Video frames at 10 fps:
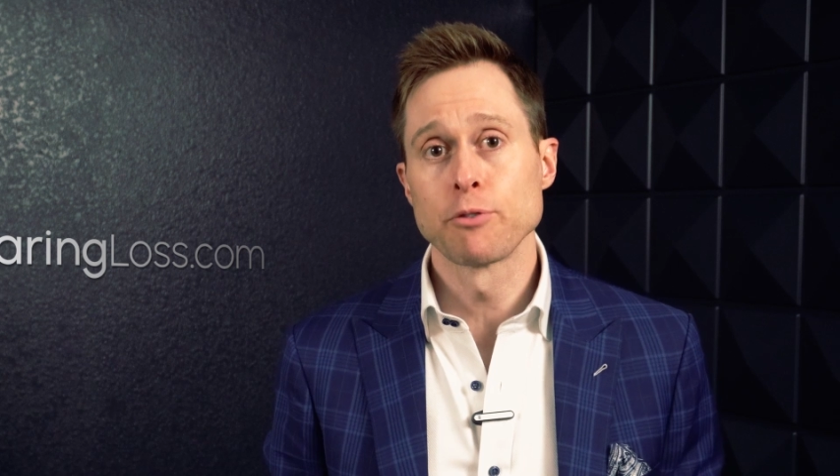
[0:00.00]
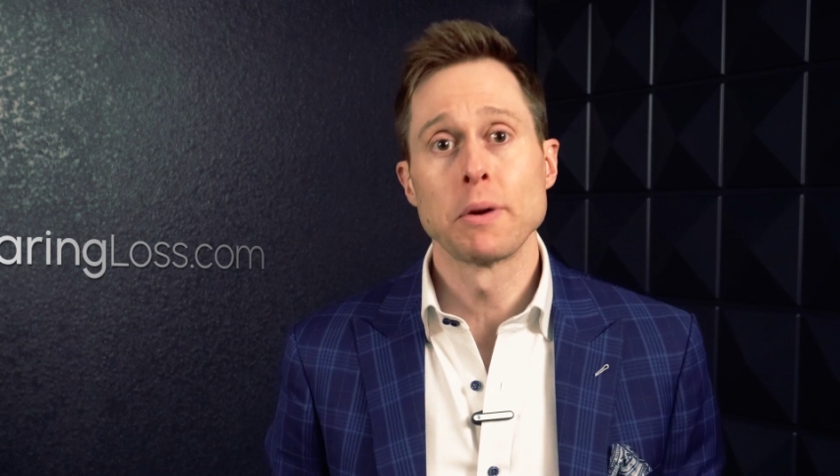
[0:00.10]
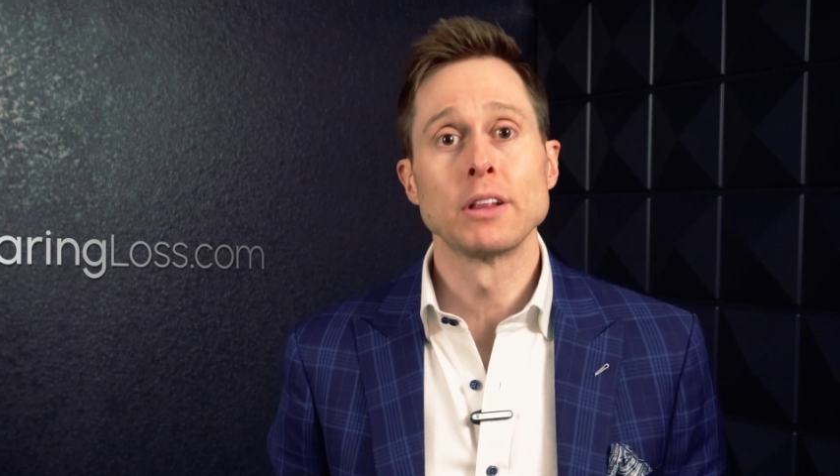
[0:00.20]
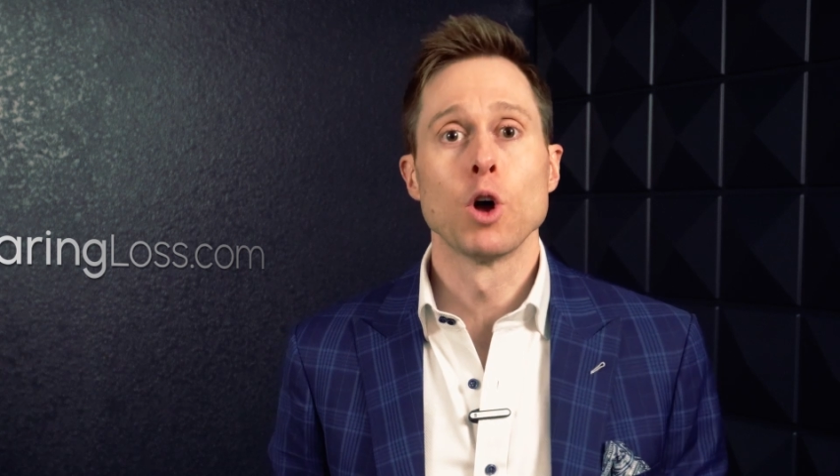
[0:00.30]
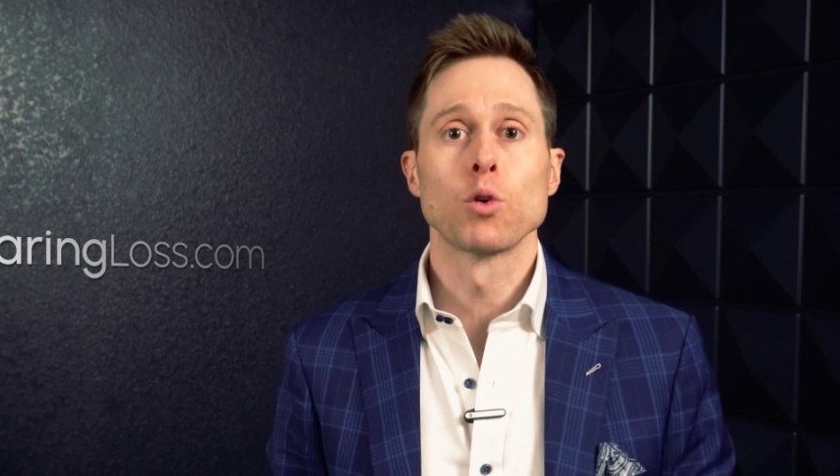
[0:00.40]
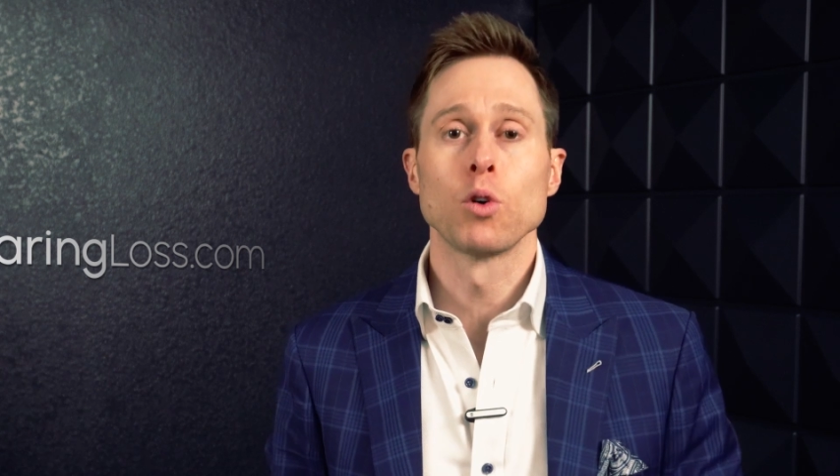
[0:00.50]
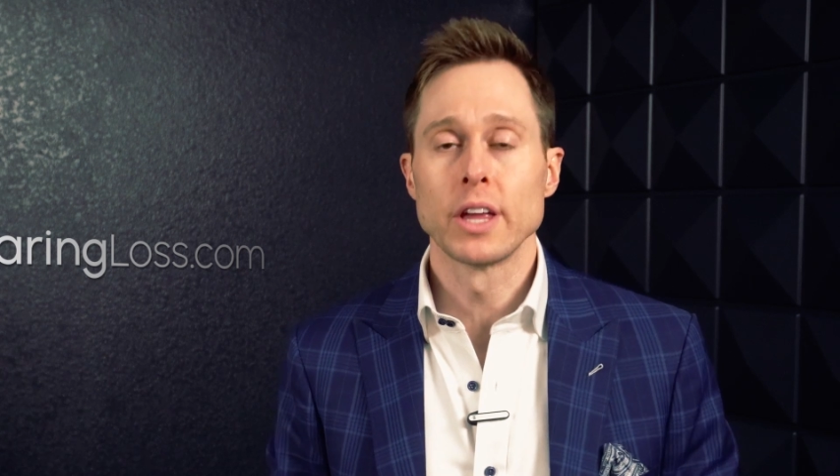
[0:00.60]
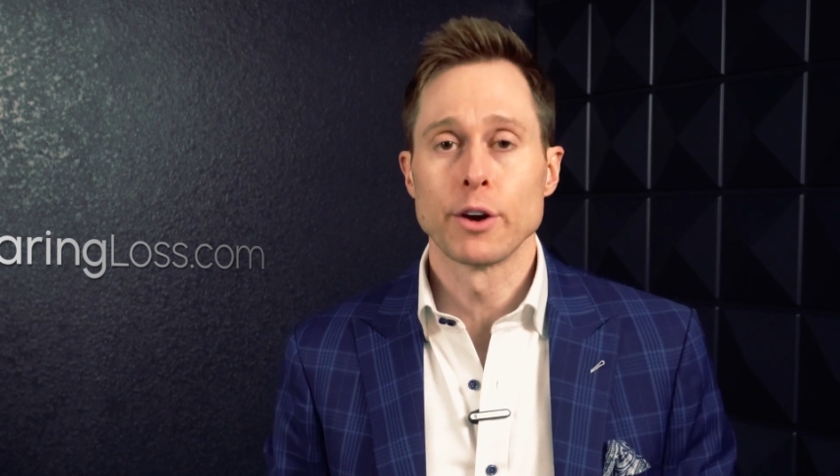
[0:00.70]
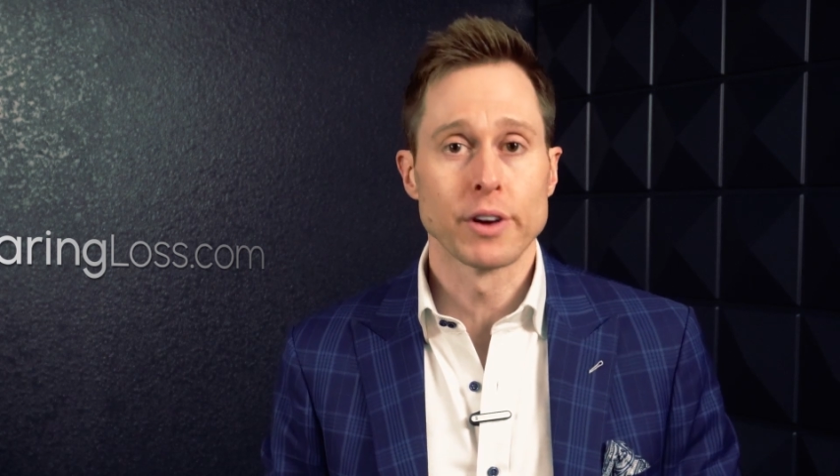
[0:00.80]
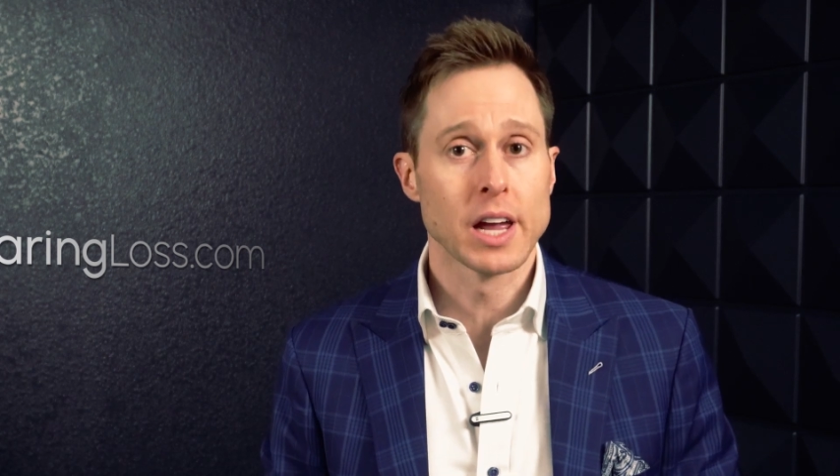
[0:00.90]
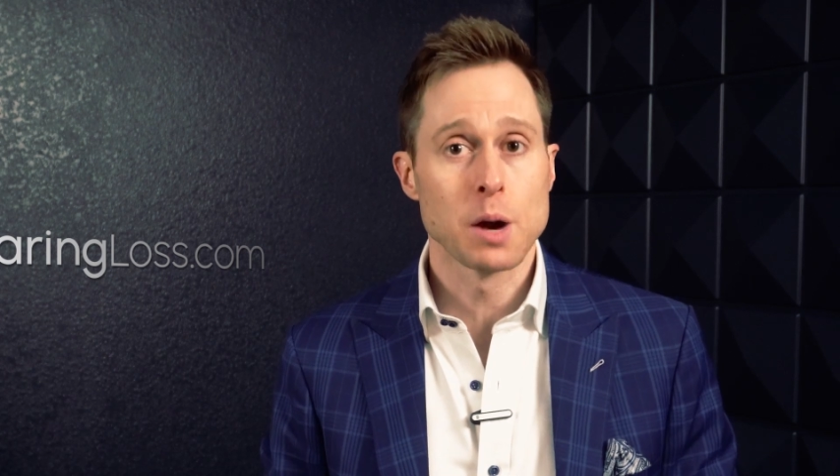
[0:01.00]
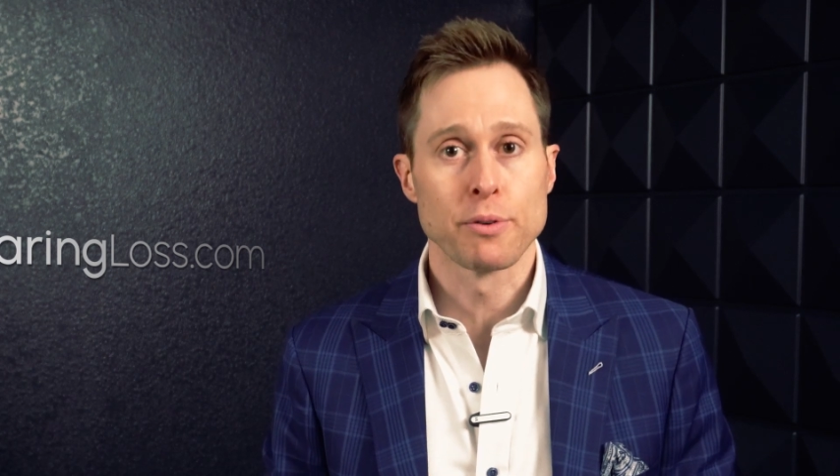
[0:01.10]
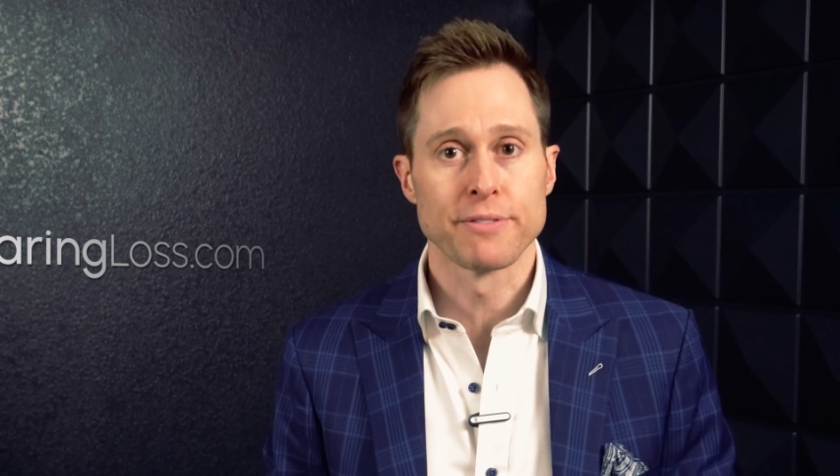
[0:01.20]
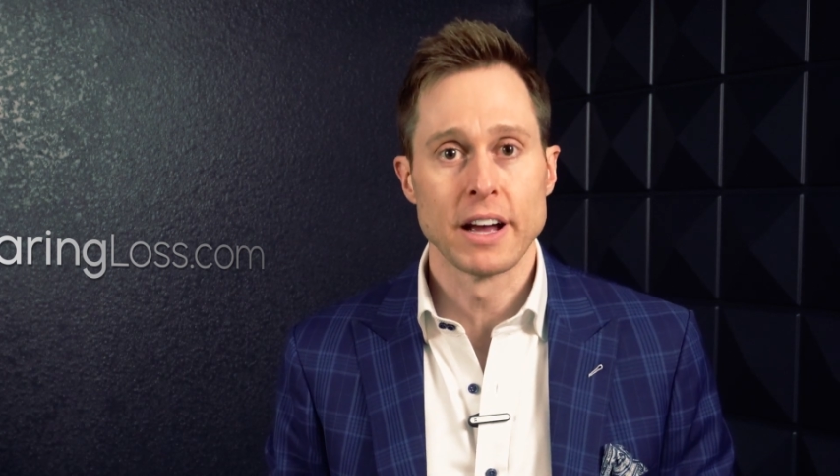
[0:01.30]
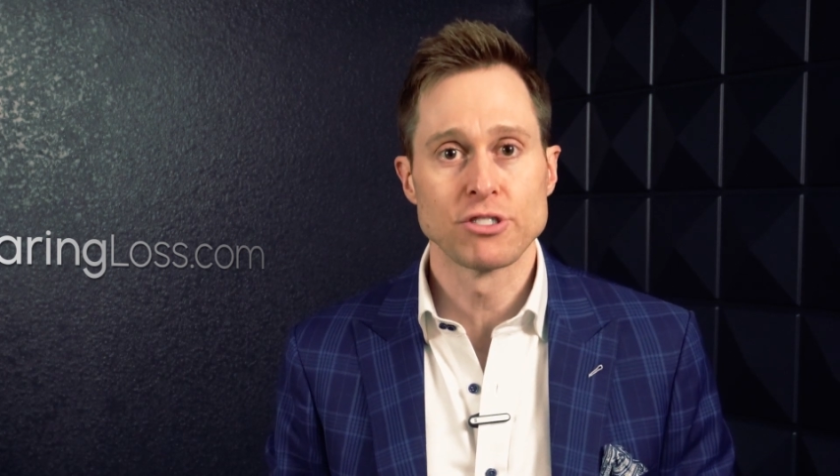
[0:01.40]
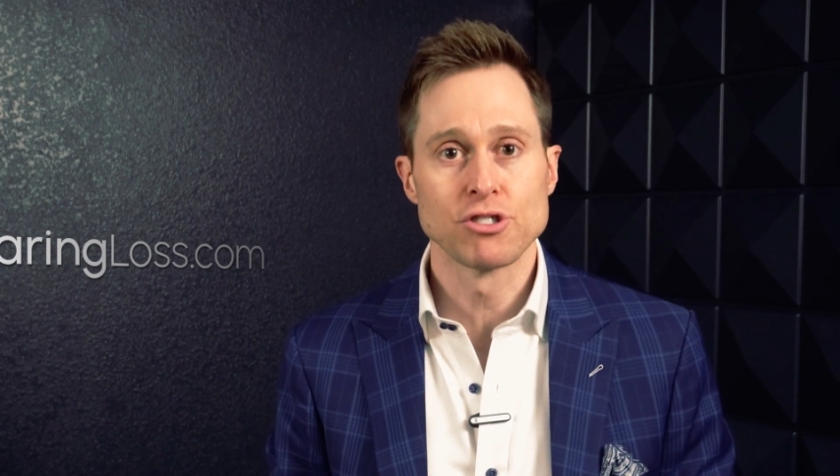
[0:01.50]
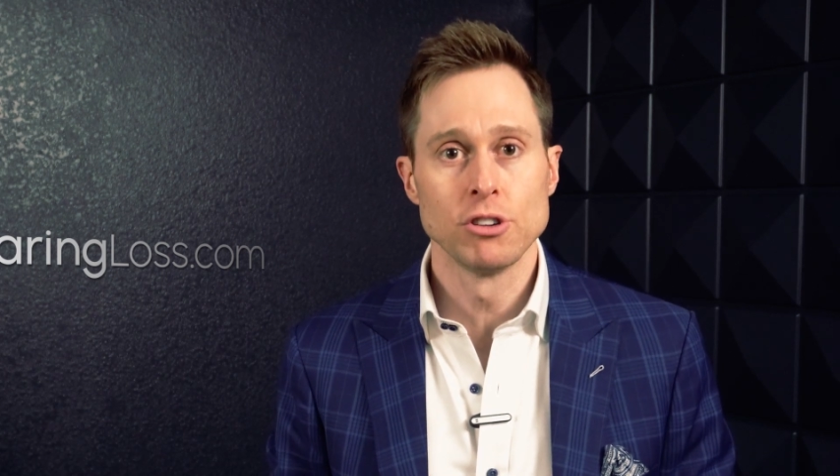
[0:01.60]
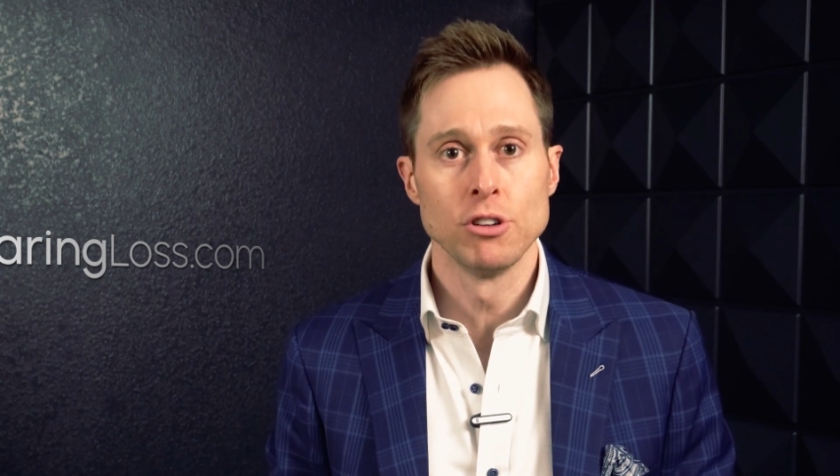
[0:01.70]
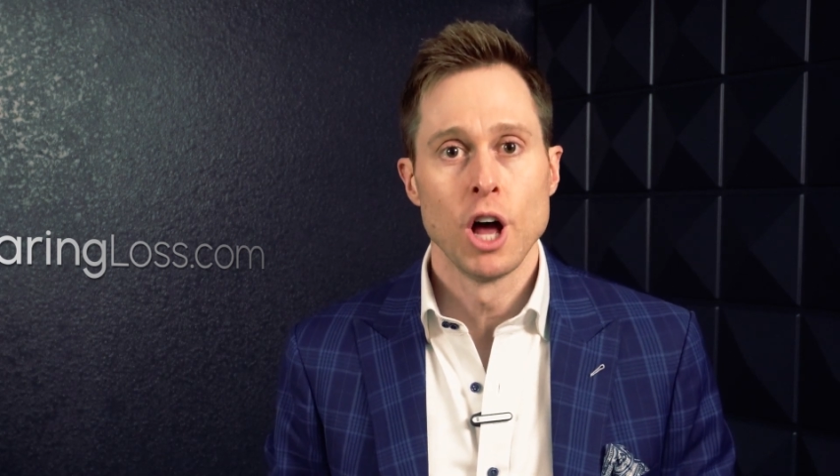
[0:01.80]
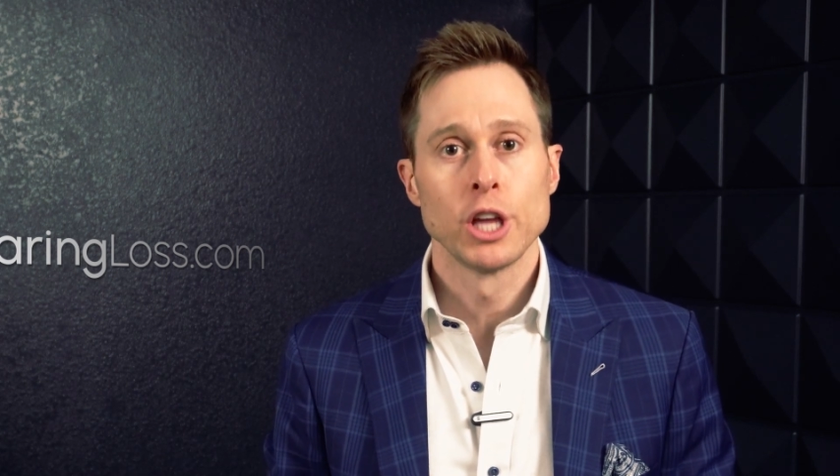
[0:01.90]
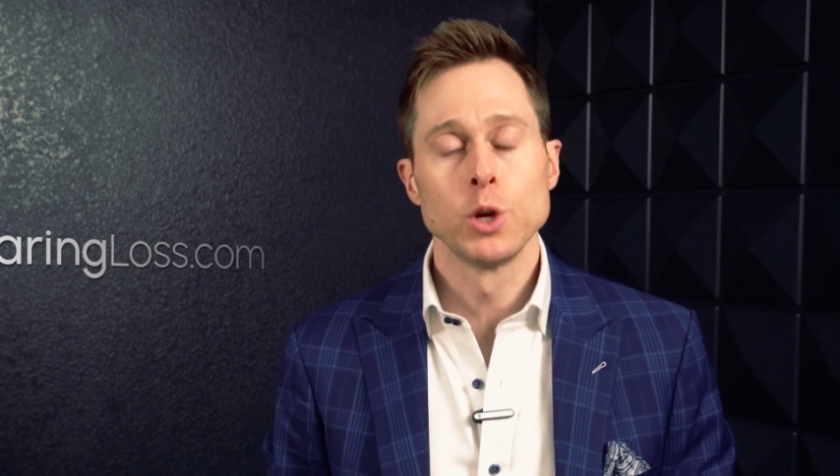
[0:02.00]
from a local hearing care professional,